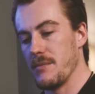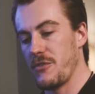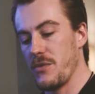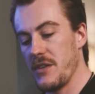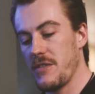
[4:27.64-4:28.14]

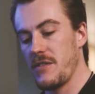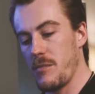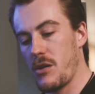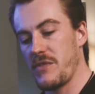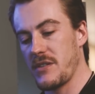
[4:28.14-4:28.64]
So this is the
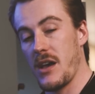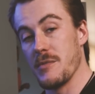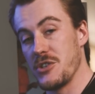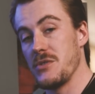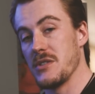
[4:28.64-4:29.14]
perfect time
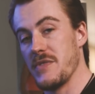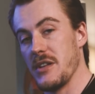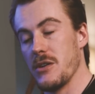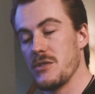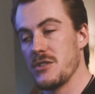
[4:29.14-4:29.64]
to shoot this
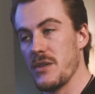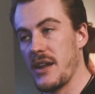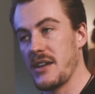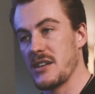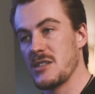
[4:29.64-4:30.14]
video so that
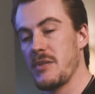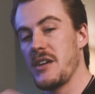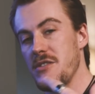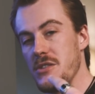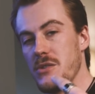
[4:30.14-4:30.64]
I can
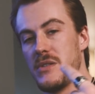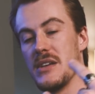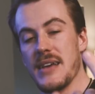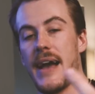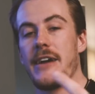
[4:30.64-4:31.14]
explain to you the
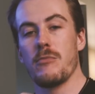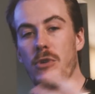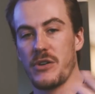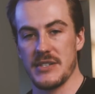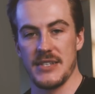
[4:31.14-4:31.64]
entire
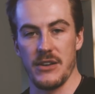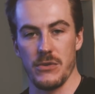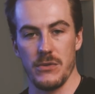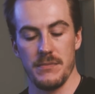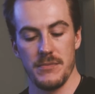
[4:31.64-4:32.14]
market cycle.